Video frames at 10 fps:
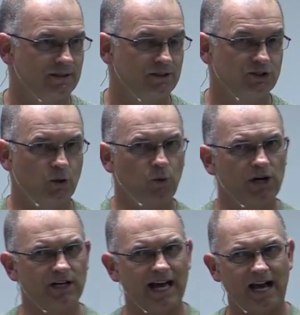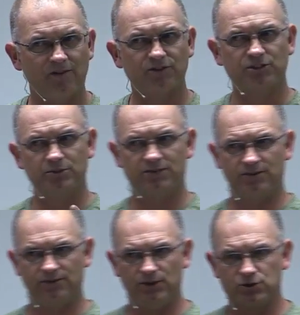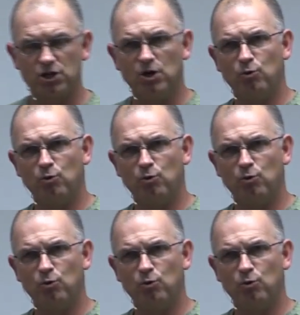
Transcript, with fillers: So we're going to have some different views.